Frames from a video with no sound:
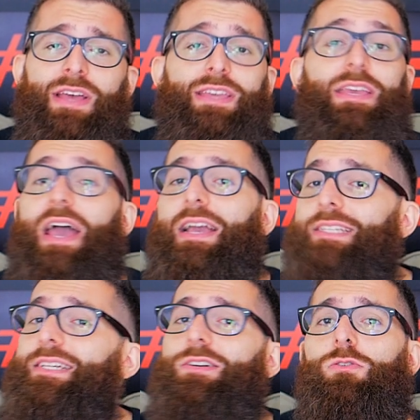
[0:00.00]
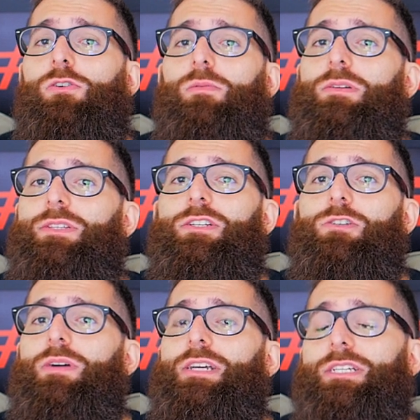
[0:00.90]
Yeah, he's in a horrible
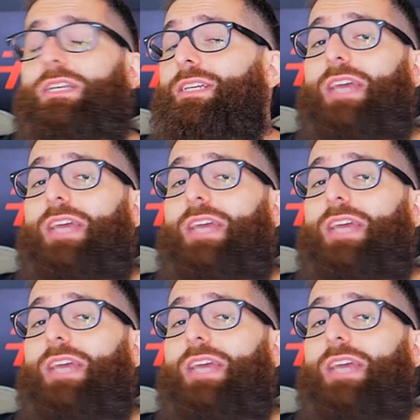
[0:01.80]
situation.